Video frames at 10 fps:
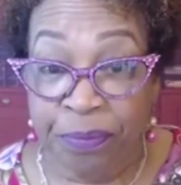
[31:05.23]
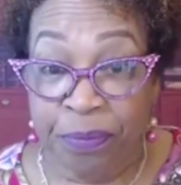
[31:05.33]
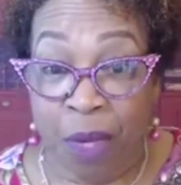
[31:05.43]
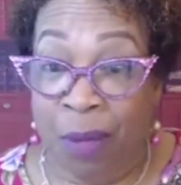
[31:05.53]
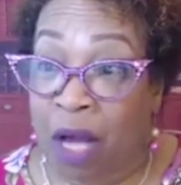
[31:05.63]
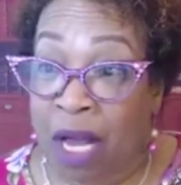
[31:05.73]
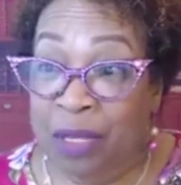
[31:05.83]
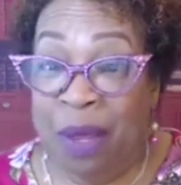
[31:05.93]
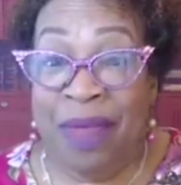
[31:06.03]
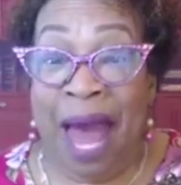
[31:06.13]
because
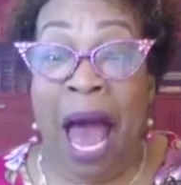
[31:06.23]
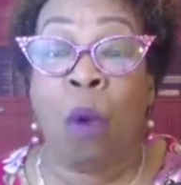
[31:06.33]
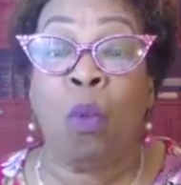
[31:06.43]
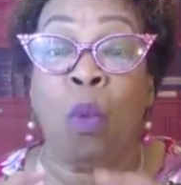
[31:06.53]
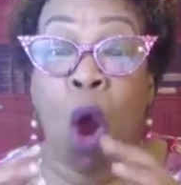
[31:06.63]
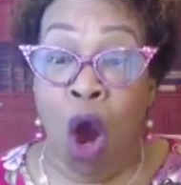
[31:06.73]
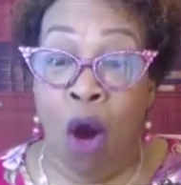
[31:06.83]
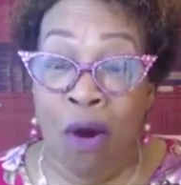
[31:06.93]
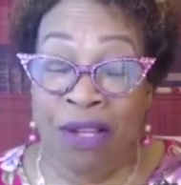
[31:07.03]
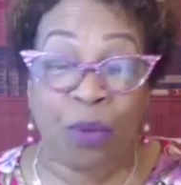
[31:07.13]
with our
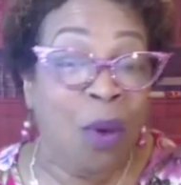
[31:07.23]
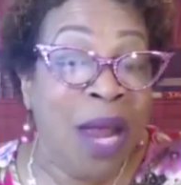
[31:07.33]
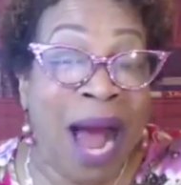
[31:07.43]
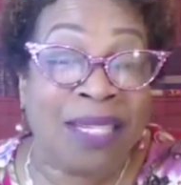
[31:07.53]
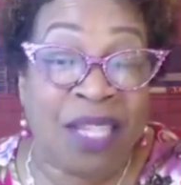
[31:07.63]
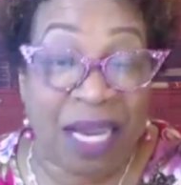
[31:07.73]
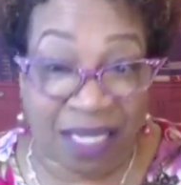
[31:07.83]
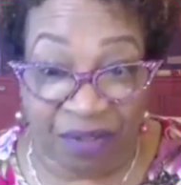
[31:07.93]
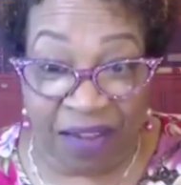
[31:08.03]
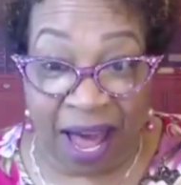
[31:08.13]
words, we are
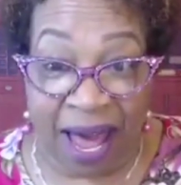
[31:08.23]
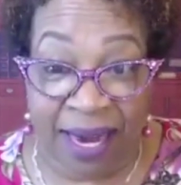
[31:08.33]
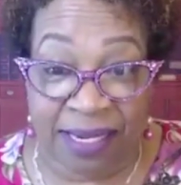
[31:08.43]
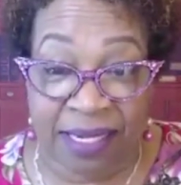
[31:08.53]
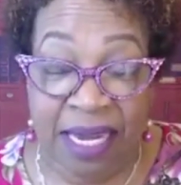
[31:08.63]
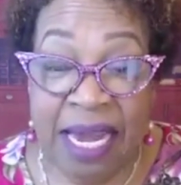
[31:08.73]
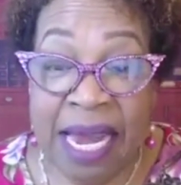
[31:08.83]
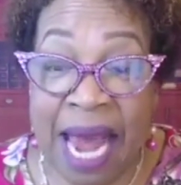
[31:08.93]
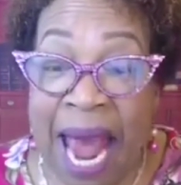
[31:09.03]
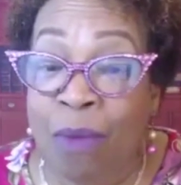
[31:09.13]
justified.
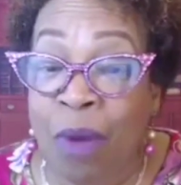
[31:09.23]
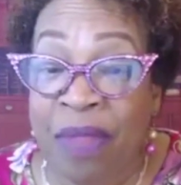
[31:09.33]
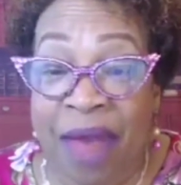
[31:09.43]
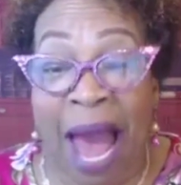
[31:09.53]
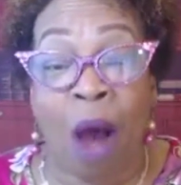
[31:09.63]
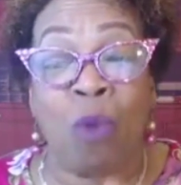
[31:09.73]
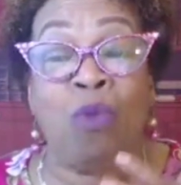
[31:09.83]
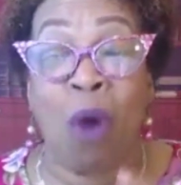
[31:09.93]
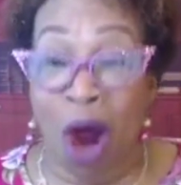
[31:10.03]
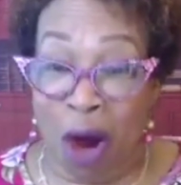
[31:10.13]
And with our
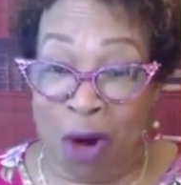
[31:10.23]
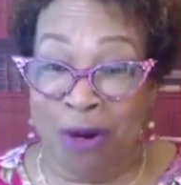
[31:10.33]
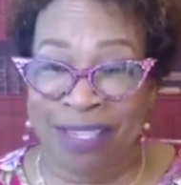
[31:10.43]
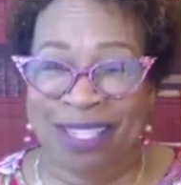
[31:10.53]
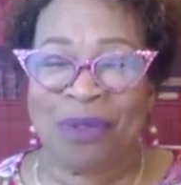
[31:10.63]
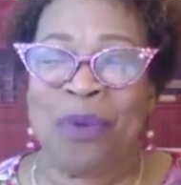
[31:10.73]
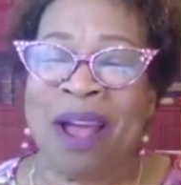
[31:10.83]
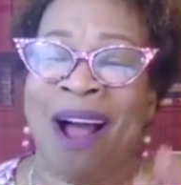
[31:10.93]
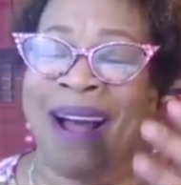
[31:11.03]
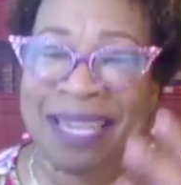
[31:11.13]
words, we
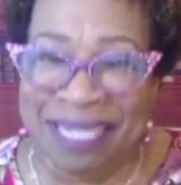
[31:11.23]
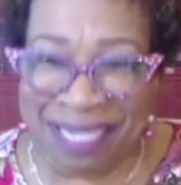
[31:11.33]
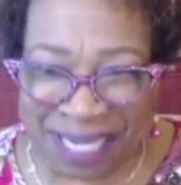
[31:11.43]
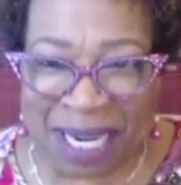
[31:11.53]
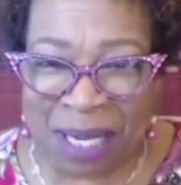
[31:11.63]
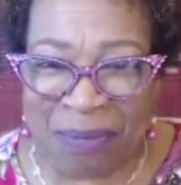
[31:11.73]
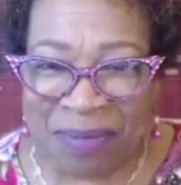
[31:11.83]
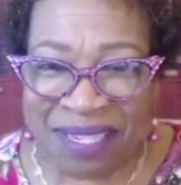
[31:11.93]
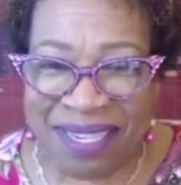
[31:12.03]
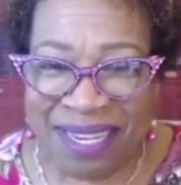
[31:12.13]
are condemned.
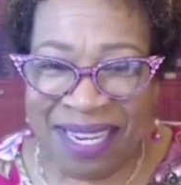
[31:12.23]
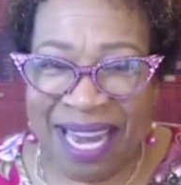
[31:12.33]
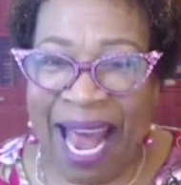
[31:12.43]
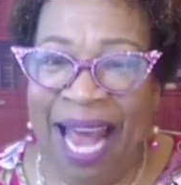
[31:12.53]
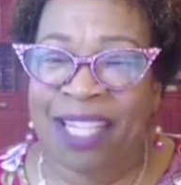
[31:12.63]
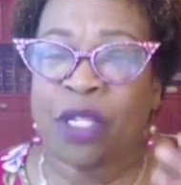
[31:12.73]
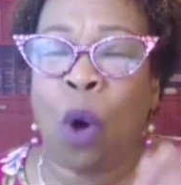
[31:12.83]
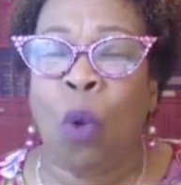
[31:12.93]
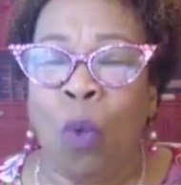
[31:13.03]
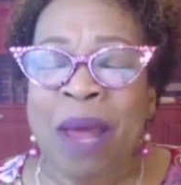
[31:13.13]
And so
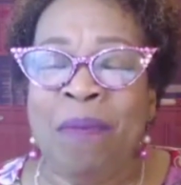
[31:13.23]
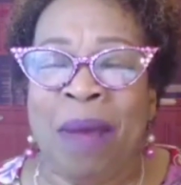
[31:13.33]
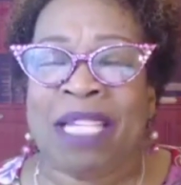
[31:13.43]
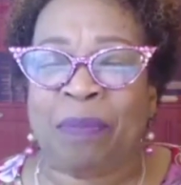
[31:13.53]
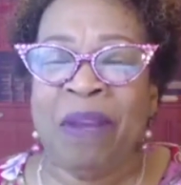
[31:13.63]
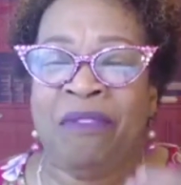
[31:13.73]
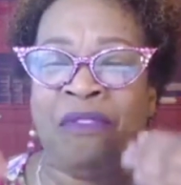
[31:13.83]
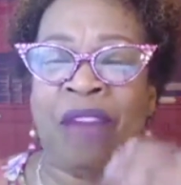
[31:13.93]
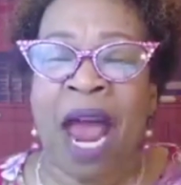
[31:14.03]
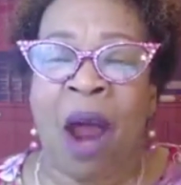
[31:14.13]
we must be
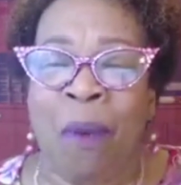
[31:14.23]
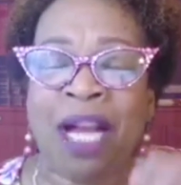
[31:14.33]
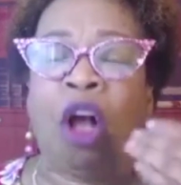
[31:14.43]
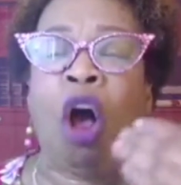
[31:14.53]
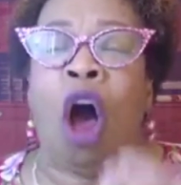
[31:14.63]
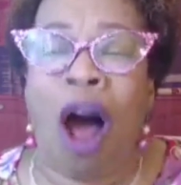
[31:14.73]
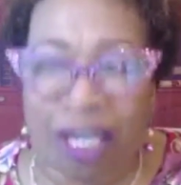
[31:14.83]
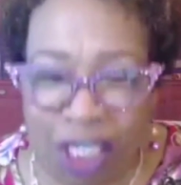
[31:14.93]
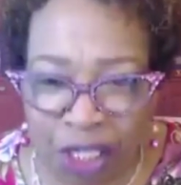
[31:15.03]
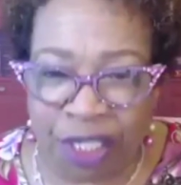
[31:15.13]
very
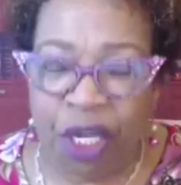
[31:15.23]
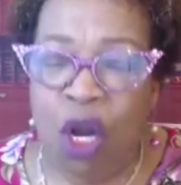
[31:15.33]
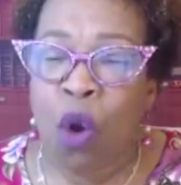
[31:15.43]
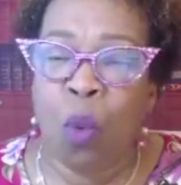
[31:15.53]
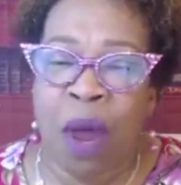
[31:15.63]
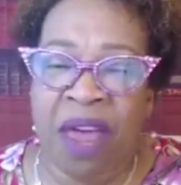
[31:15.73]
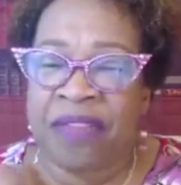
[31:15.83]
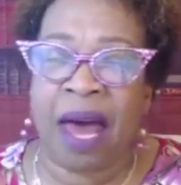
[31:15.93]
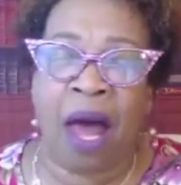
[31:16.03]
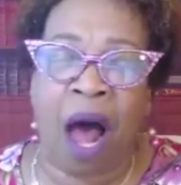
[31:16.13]
cautious with
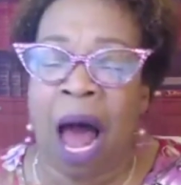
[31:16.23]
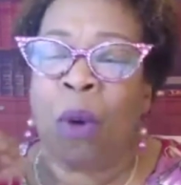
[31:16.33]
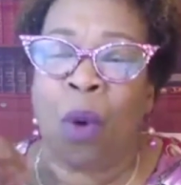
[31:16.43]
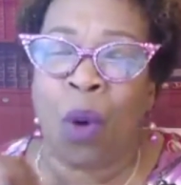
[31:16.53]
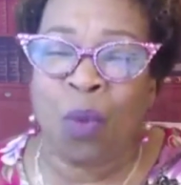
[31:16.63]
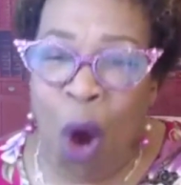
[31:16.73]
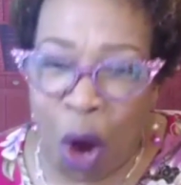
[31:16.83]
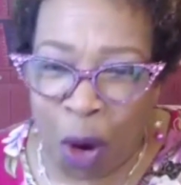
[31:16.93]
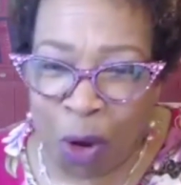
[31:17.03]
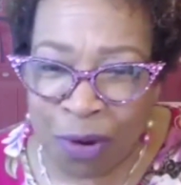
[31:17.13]
our
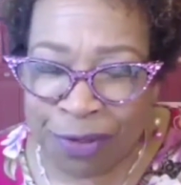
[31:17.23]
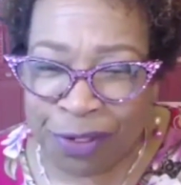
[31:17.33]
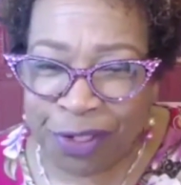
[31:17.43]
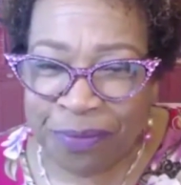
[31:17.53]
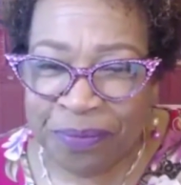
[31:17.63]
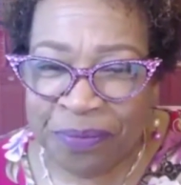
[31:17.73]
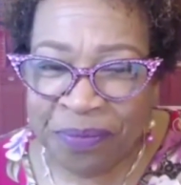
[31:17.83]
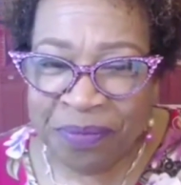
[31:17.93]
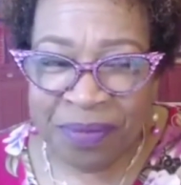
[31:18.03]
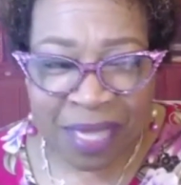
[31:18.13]
words.
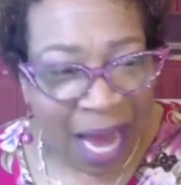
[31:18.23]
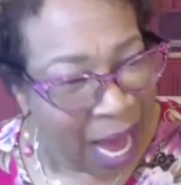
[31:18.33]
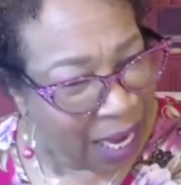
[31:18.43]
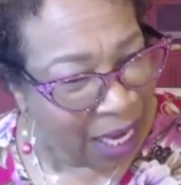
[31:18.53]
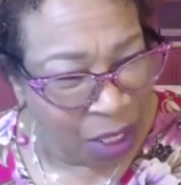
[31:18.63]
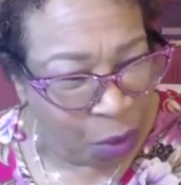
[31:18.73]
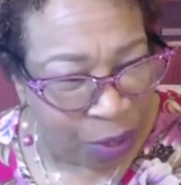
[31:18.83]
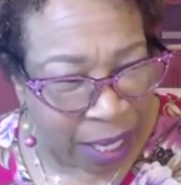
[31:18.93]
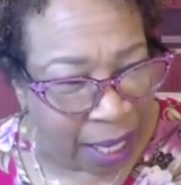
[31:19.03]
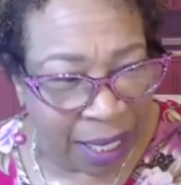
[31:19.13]

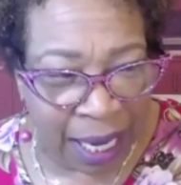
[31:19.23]
Hallelujah.